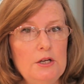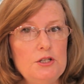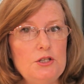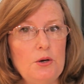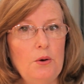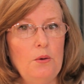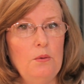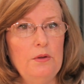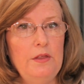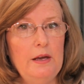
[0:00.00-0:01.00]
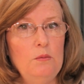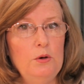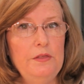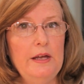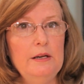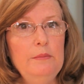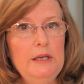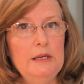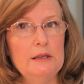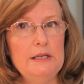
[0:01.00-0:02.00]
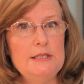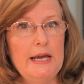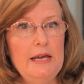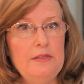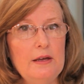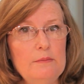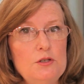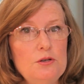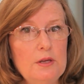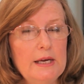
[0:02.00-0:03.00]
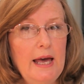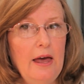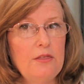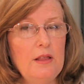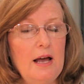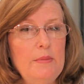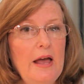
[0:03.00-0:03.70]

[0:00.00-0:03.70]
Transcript: so they would then immediately take them to the cath lab